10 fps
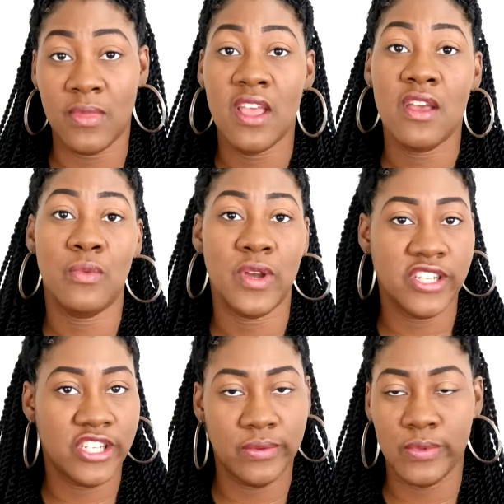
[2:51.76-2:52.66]

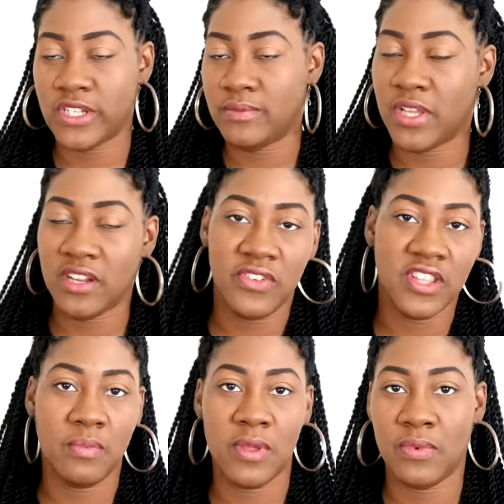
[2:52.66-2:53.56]
which would benefit
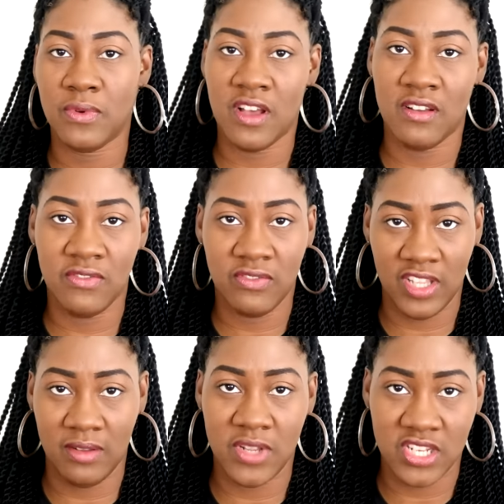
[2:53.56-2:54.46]
the people of
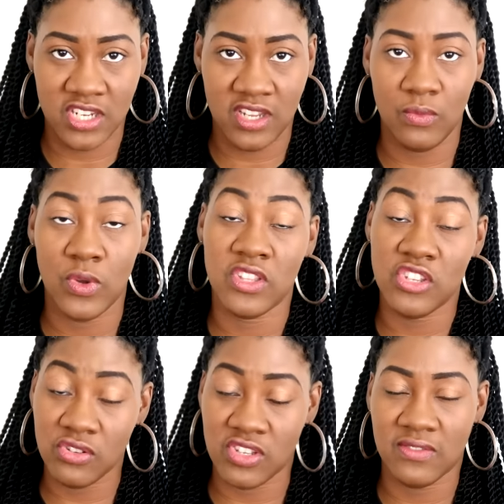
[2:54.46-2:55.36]
Flint, Michigan. Well, the
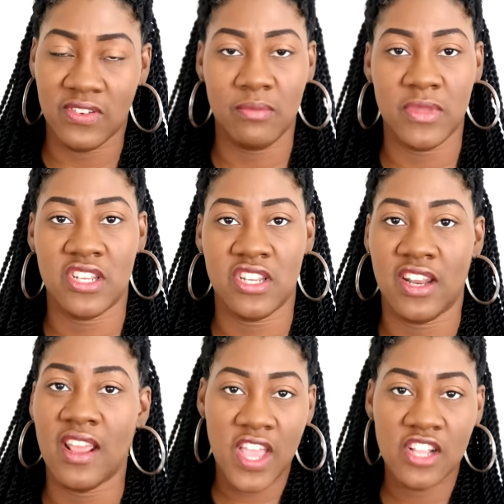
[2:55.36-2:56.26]
children of Flint, Michigan.
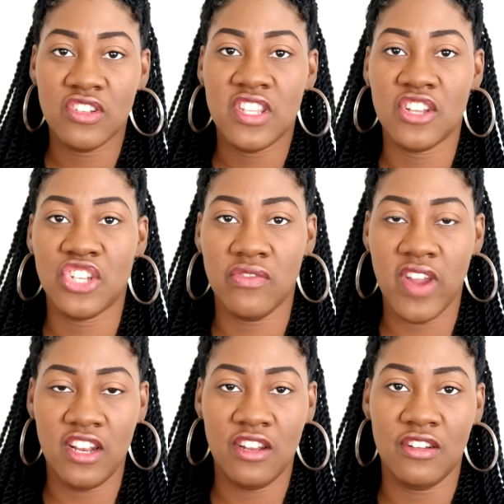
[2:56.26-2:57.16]
Phaedra tells
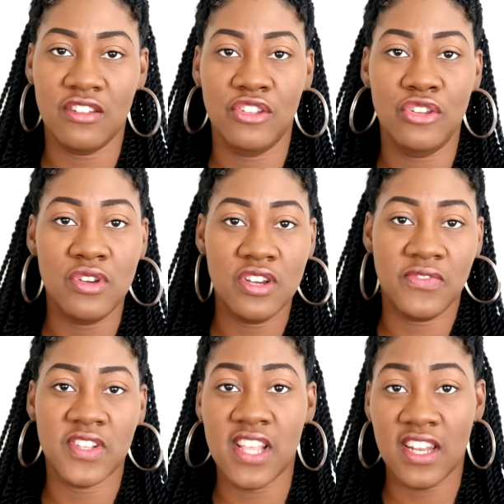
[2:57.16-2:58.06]
Sheree, look, you good for
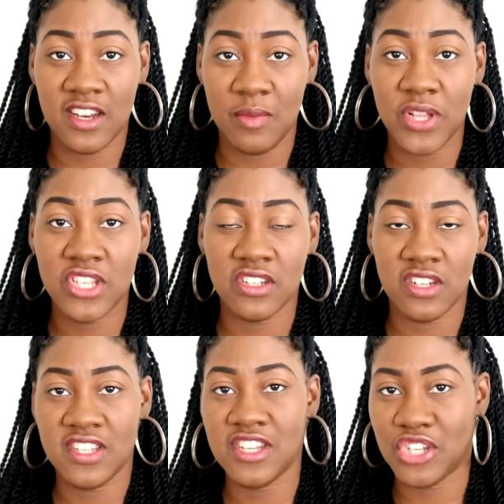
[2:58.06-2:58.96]
selling a picture and a
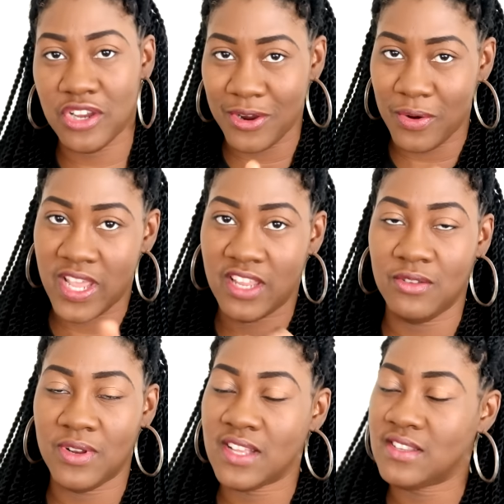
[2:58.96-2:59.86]
t-shirt, go ahead and do
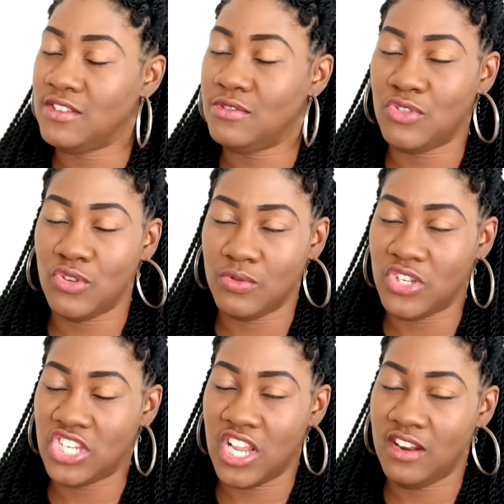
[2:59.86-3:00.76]
that. So you so
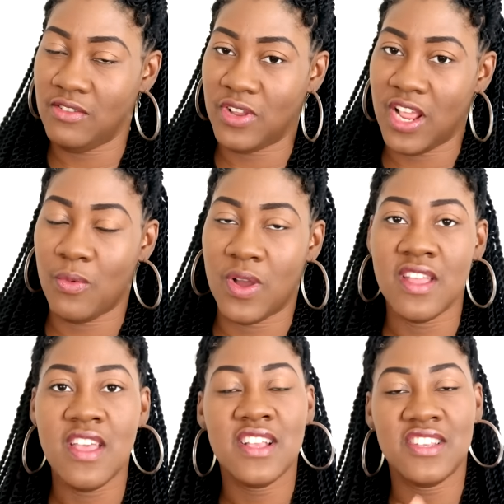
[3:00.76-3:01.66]
shady for that one.
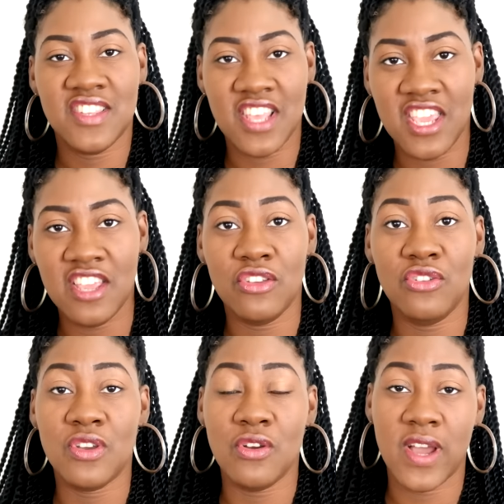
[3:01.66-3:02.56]
She said, Kenya, you
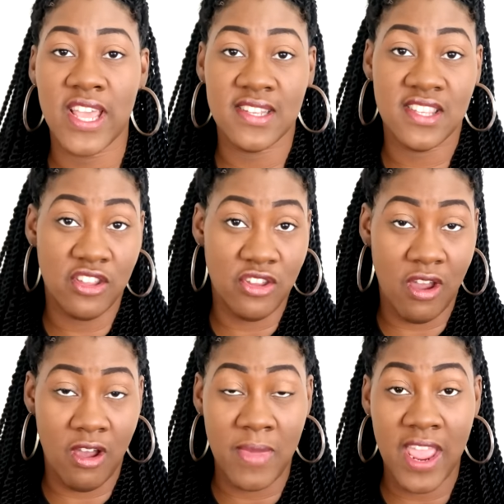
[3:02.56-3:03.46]
can go ahead and sell your
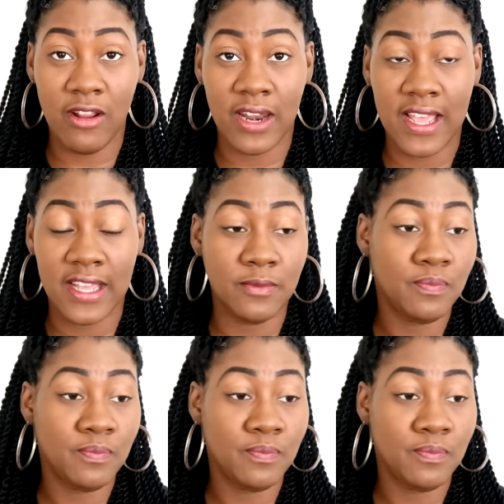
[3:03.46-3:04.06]
um, hairline.